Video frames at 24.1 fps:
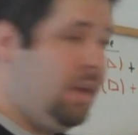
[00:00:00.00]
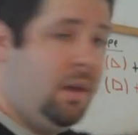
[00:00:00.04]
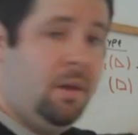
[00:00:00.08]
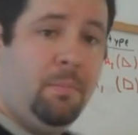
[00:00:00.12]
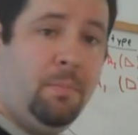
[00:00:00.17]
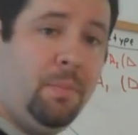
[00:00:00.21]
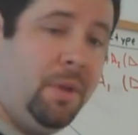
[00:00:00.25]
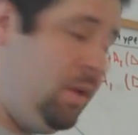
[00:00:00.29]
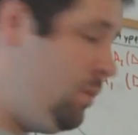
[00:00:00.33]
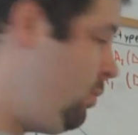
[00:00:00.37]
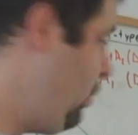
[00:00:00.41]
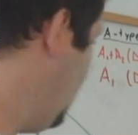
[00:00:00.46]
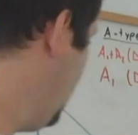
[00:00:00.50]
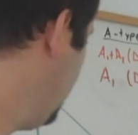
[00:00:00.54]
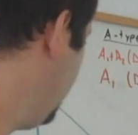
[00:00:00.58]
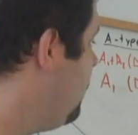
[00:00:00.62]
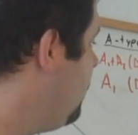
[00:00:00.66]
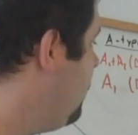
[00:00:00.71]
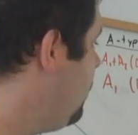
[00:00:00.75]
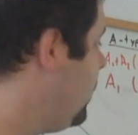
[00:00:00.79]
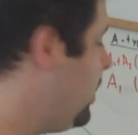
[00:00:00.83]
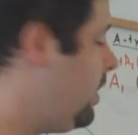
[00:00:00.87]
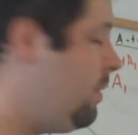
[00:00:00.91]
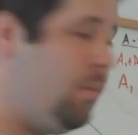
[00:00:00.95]
get a B one.
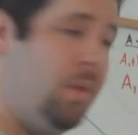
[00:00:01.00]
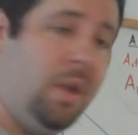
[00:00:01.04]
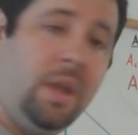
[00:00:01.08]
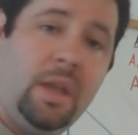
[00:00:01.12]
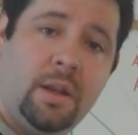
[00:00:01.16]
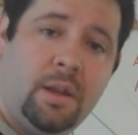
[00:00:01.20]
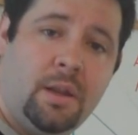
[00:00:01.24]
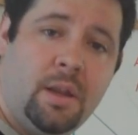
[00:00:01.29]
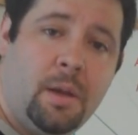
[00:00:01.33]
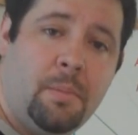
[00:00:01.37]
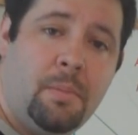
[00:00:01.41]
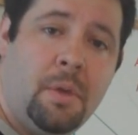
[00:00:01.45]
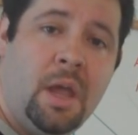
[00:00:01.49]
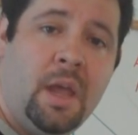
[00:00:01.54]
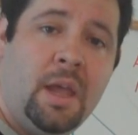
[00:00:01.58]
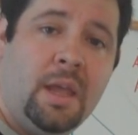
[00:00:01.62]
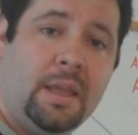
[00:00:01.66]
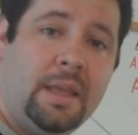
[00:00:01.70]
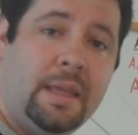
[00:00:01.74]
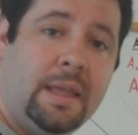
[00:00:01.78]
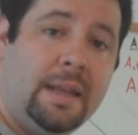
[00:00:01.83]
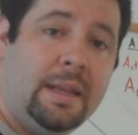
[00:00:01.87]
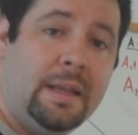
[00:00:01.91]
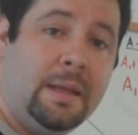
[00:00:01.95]
We, we end up
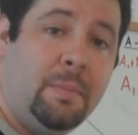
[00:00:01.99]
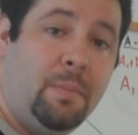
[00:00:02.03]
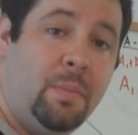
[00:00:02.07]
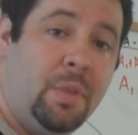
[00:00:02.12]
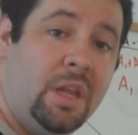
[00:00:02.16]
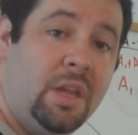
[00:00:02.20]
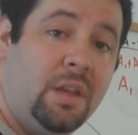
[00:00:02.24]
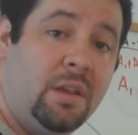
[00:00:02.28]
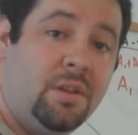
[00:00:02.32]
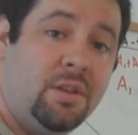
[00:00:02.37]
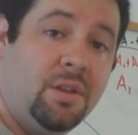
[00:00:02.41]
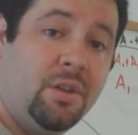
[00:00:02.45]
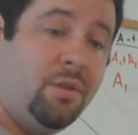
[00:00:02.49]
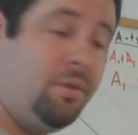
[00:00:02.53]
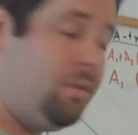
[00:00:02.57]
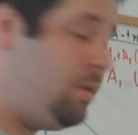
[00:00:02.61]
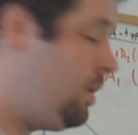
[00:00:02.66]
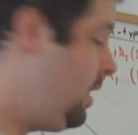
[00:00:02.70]
getting B two